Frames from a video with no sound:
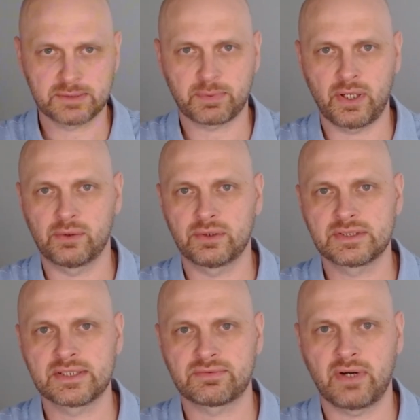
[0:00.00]

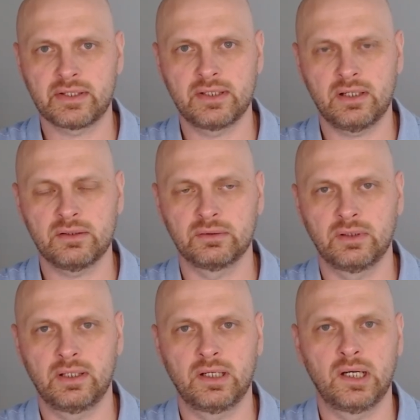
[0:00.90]
priorities right now.
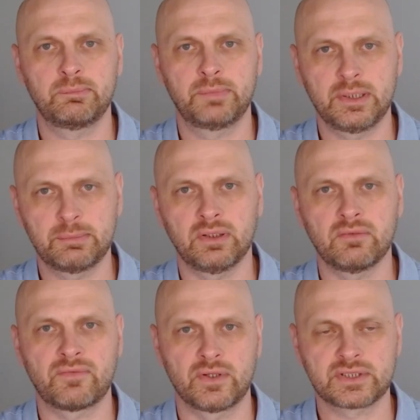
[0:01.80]

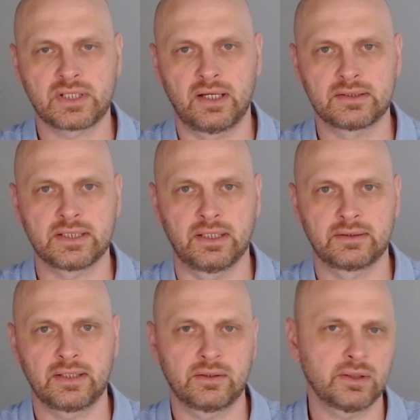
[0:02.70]
People first
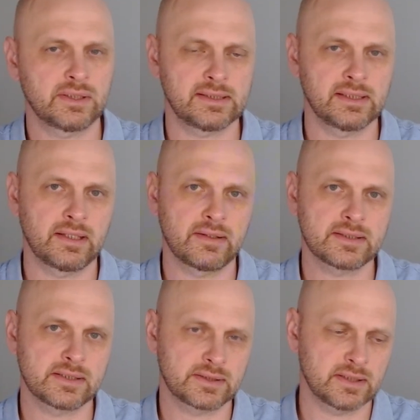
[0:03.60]
content, and honestly,
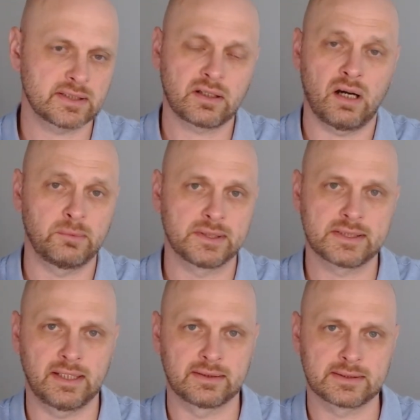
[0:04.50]
this is just a common
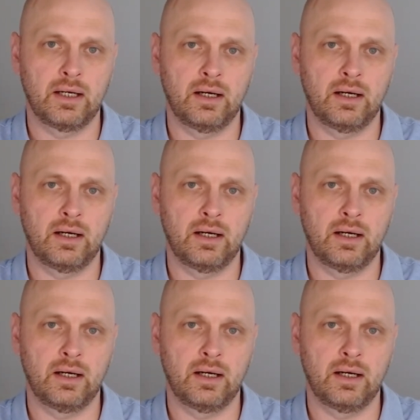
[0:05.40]
sense.